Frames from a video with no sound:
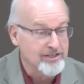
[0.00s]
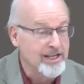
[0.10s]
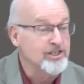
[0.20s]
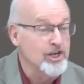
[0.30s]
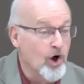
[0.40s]

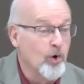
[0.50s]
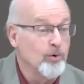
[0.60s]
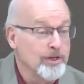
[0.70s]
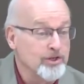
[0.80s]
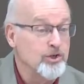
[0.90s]
That's the
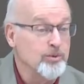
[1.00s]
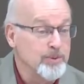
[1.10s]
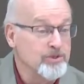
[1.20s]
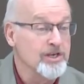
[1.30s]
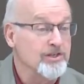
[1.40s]
only two
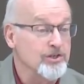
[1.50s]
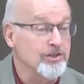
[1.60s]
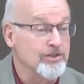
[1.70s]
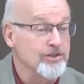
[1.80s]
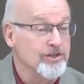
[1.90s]

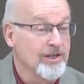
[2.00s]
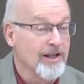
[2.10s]
positions.